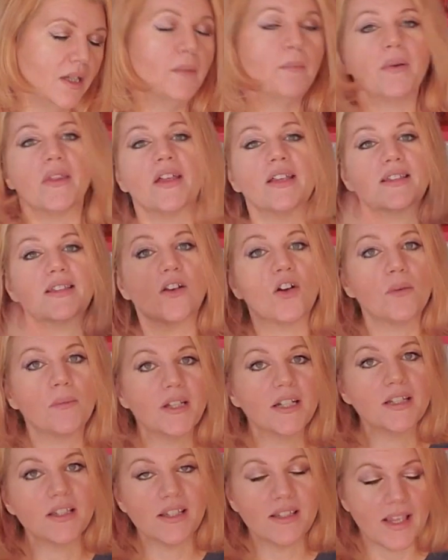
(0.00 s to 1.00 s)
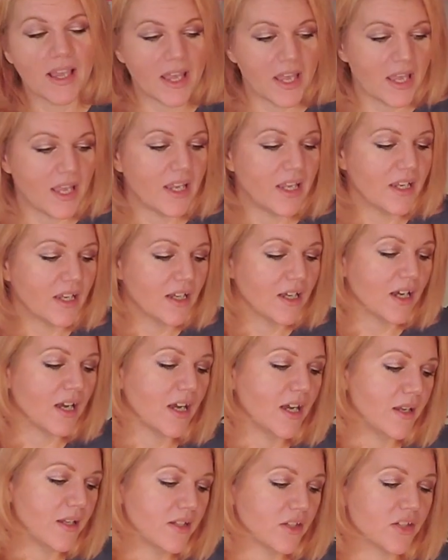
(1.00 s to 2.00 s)
But that's all I'm going to say.
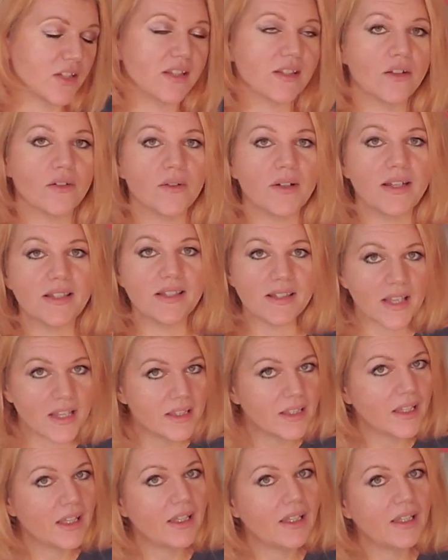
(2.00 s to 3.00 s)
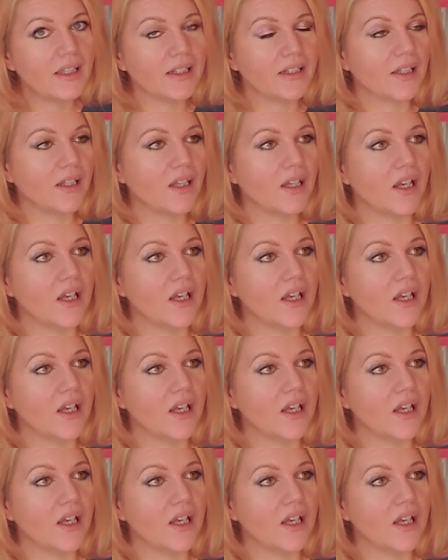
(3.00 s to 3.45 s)
I just know it's Sunday, and I,